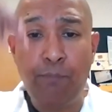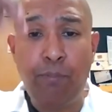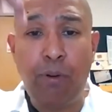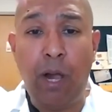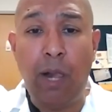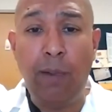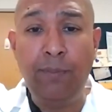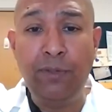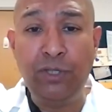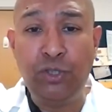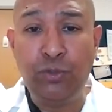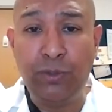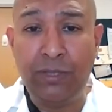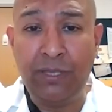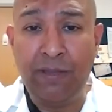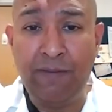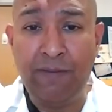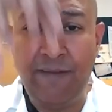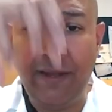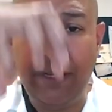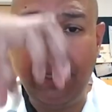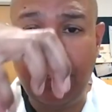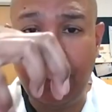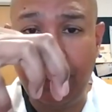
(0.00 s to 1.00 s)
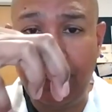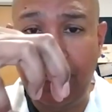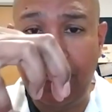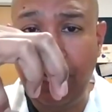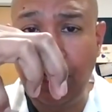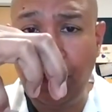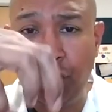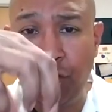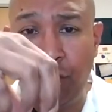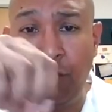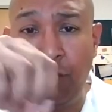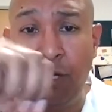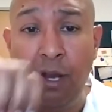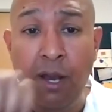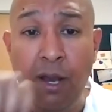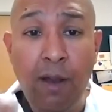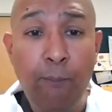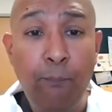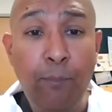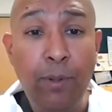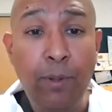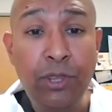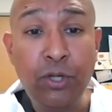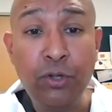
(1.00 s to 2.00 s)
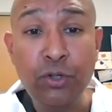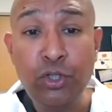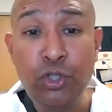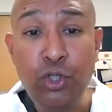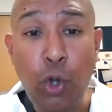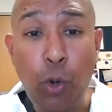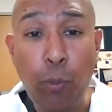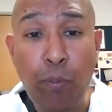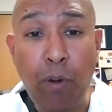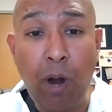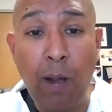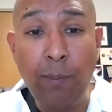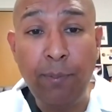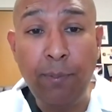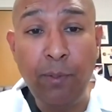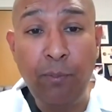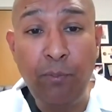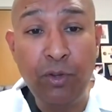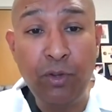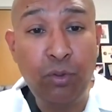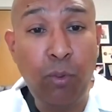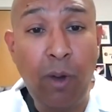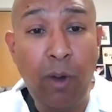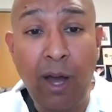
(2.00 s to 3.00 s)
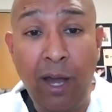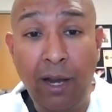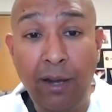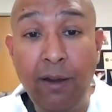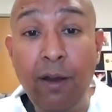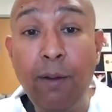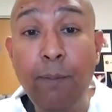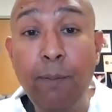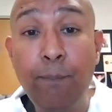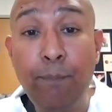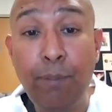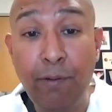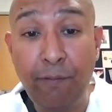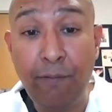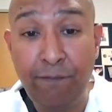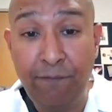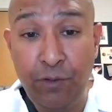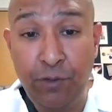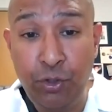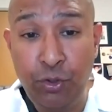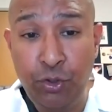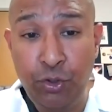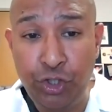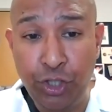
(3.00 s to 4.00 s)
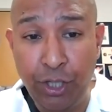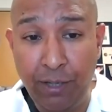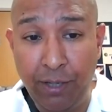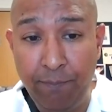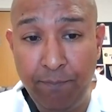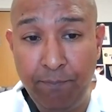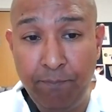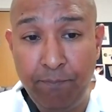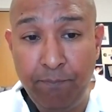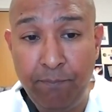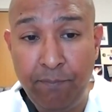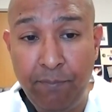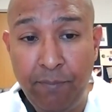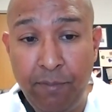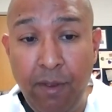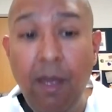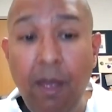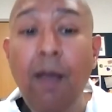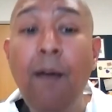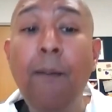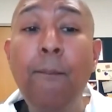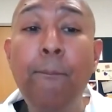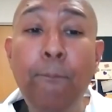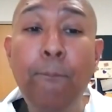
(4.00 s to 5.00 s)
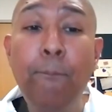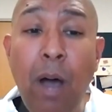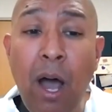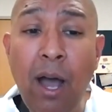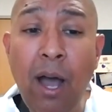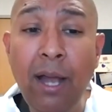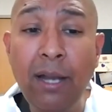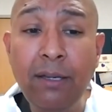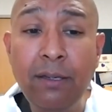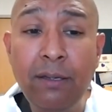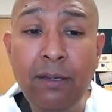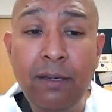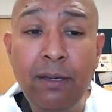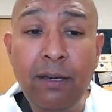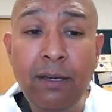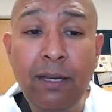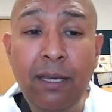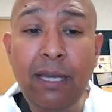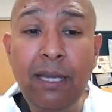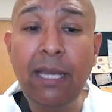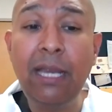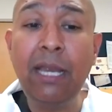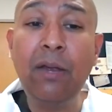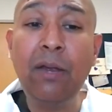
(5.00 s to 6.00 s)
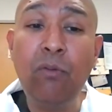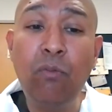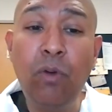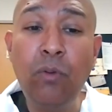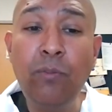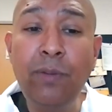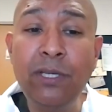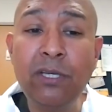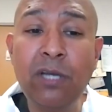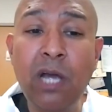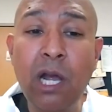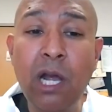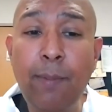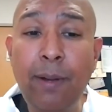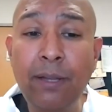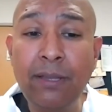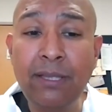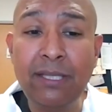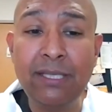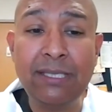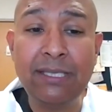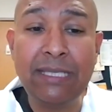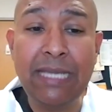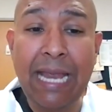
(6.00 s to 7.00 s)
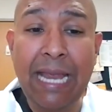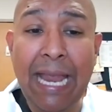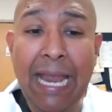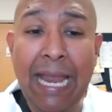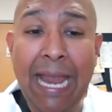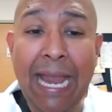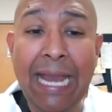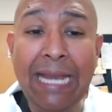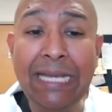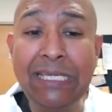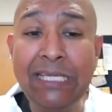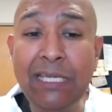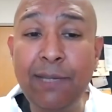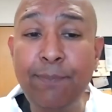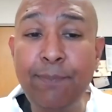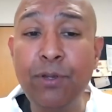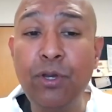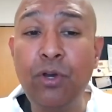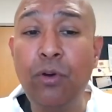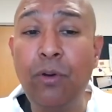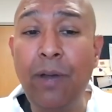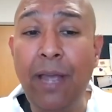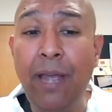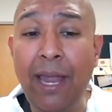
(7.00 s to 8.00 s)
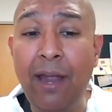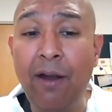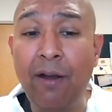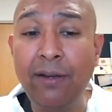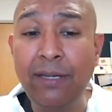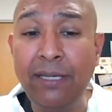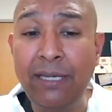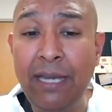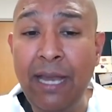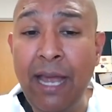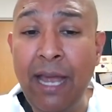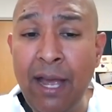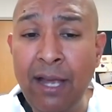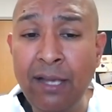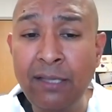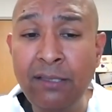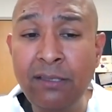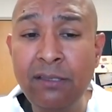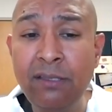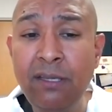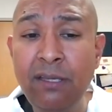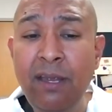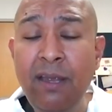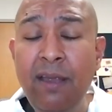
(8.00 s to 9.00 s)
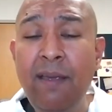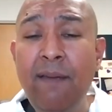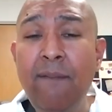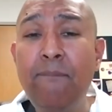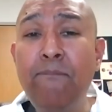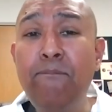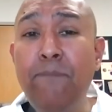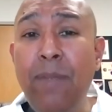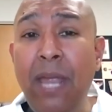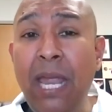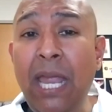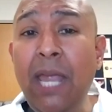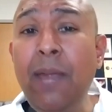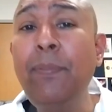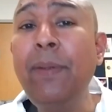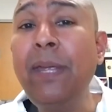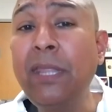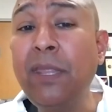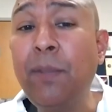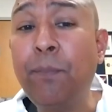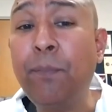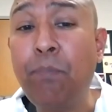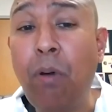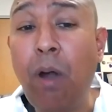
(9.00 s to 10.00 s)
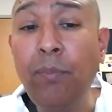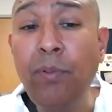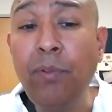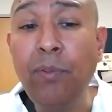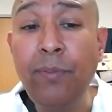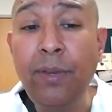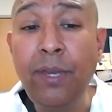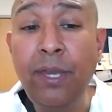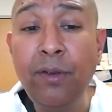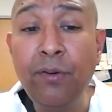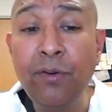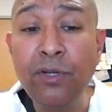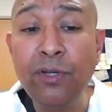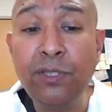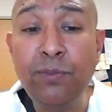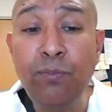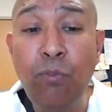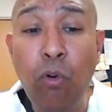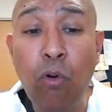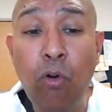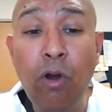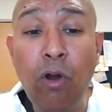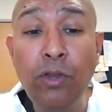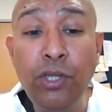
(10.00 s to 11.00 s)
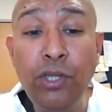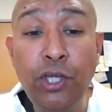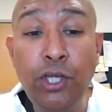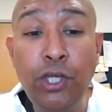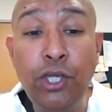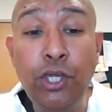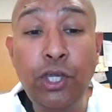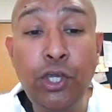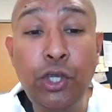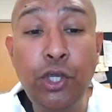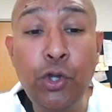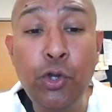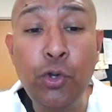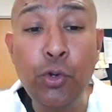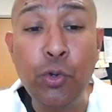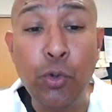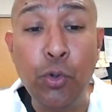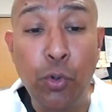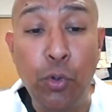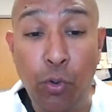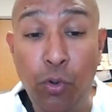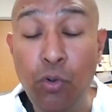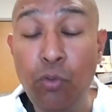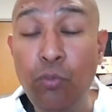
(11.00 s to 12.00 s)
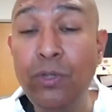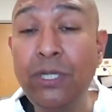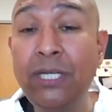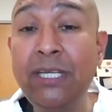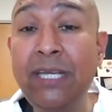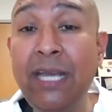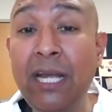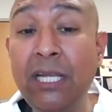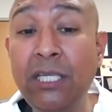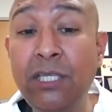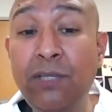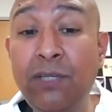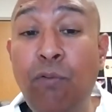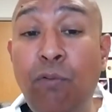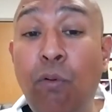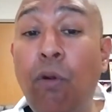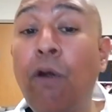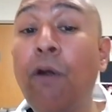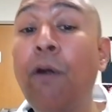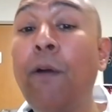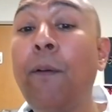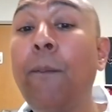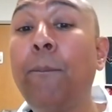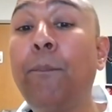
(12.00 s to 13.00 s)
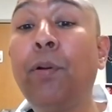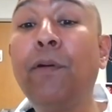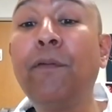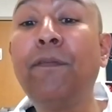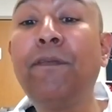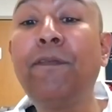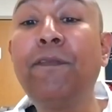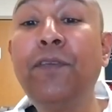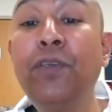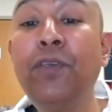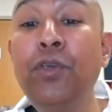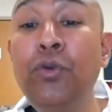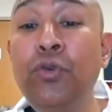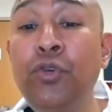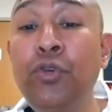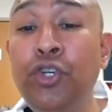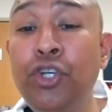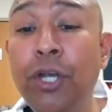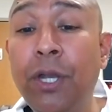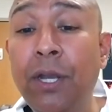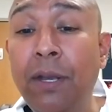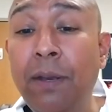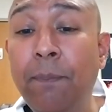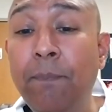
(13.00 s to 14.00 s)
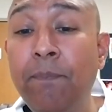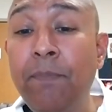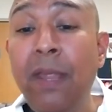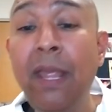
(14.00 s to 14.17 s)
Problem is with the ventilation, but there's no problem with what? Perfusion. But when we talk about this atypical ARDS, maybe the problem here is more on the Q, which stands for perfusion.